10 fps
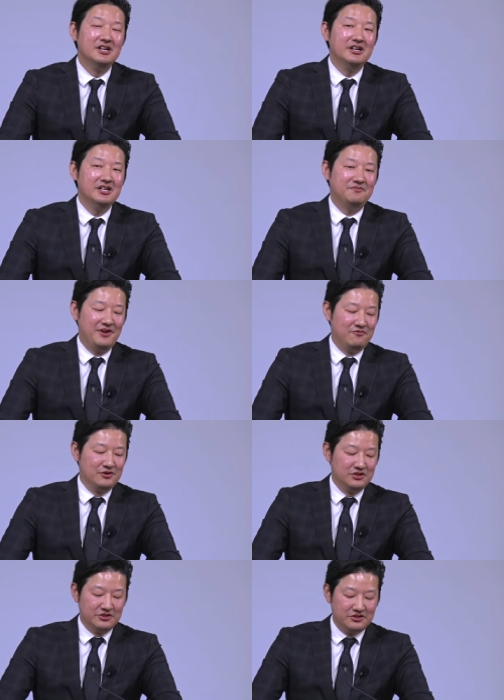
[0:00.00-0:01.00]
He's faithful
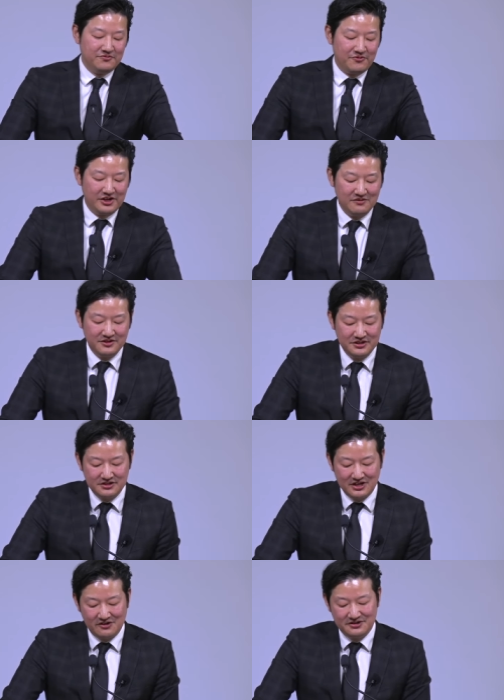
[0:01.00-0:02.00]
and just to forgive us
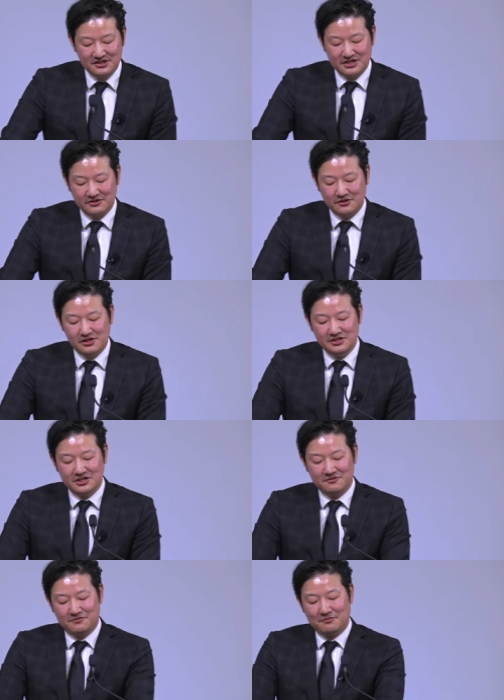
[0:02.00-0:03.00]
our sins and to cleanse
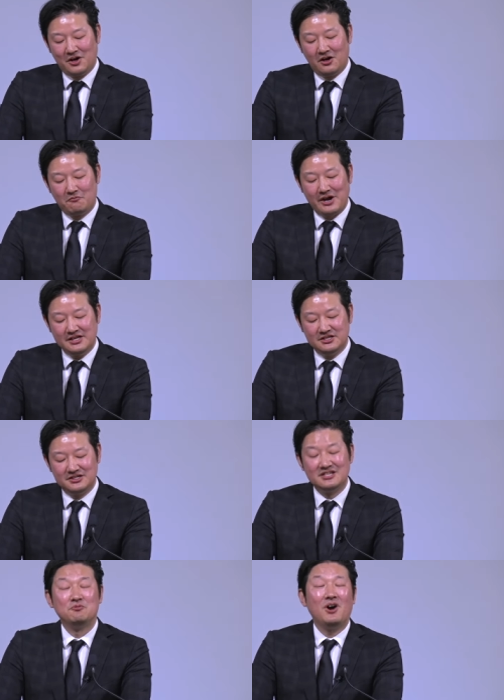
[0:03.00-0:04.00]
us from all
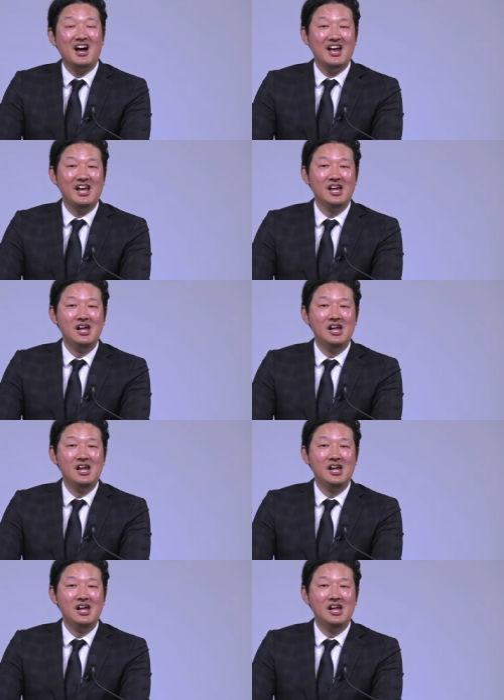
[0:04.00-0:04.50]
unrighteousness. Why?